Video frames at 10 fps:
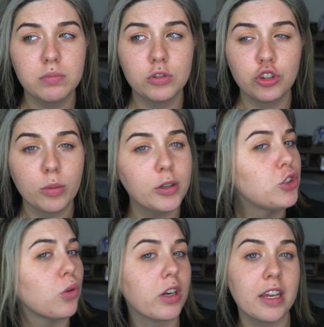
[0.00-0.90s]
Strawberry
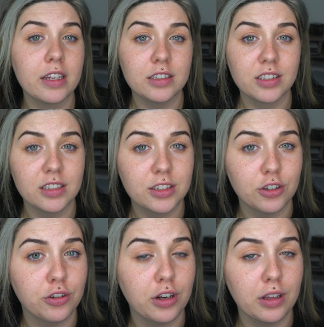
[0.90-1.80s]
shortcake is
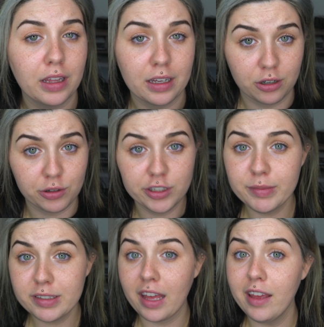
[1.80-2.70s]
considered like a
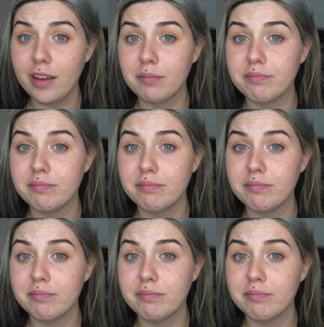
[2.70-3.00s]
Christmas cake.